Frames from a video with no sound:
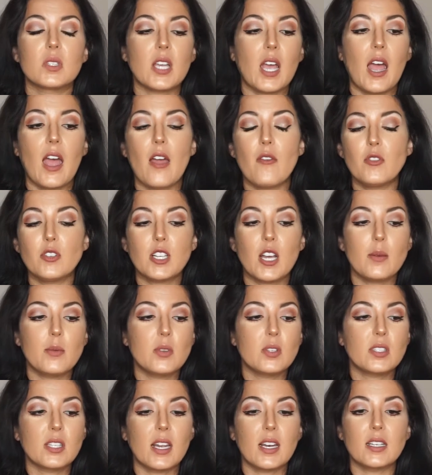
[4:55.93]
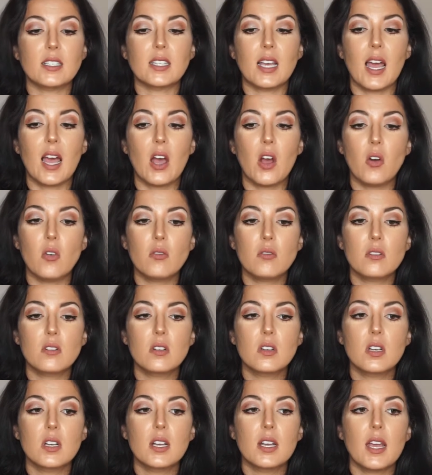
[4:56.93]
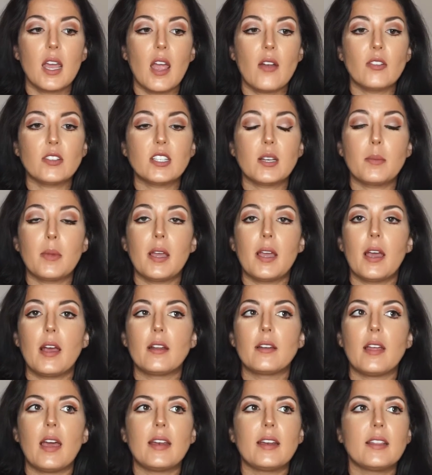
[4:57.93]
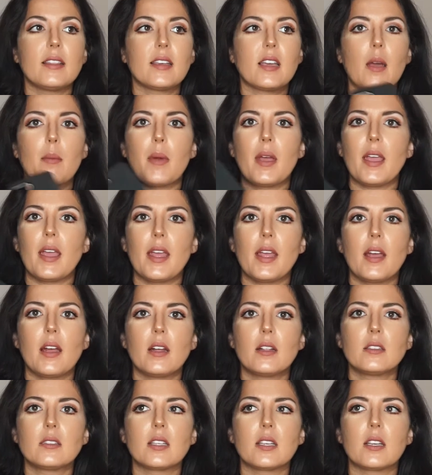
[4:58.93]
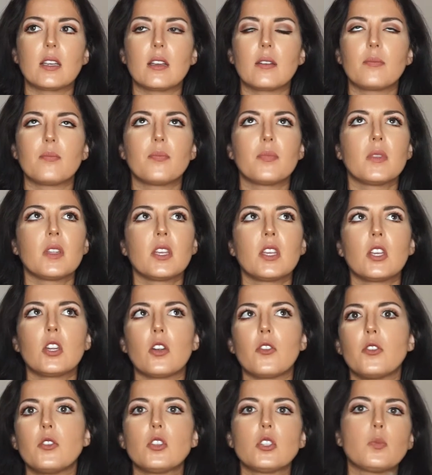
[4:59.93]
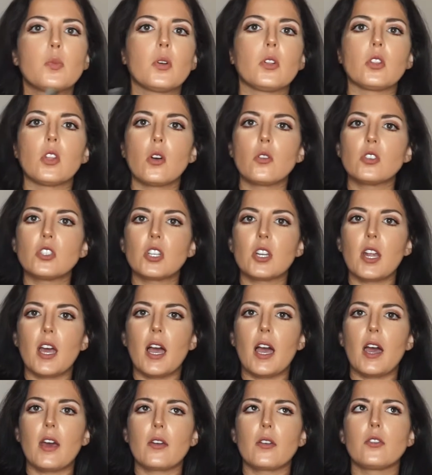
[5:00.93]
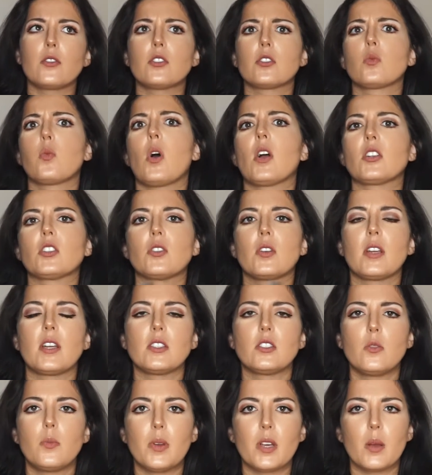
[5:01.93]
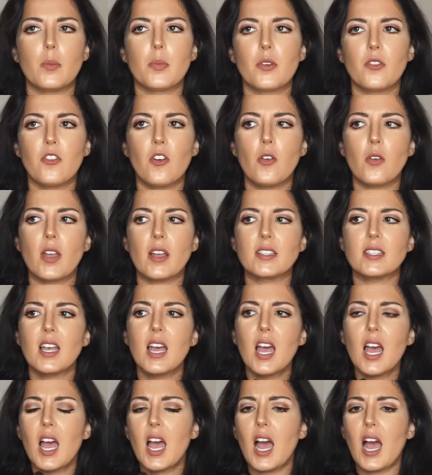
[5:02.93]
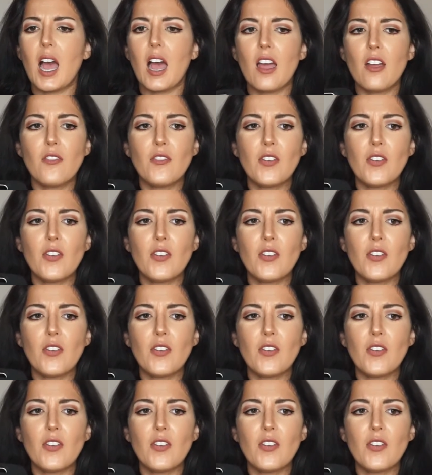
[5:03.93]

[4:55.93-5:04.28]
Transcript: every time you set it down, every time I had anything on my hands, like, you know, you just put lotion on or you just wash your hands, you pick up your phone case, I